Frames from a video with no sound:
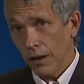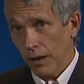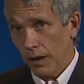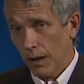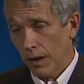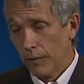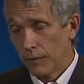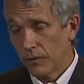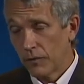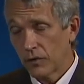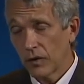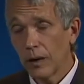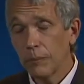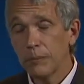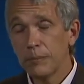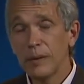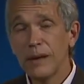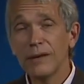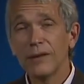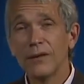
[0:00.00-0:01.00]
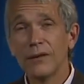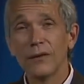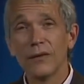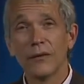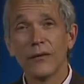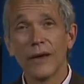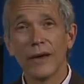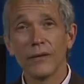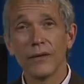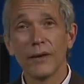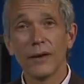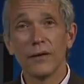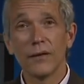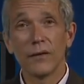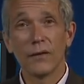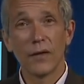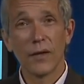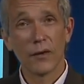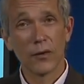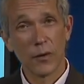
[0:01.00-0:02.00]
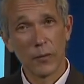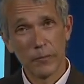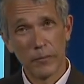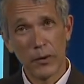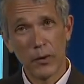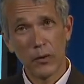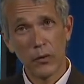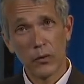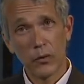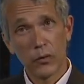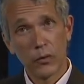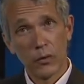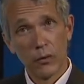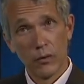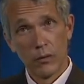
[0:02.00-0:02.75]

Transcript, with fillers: some pieces of evidence that are both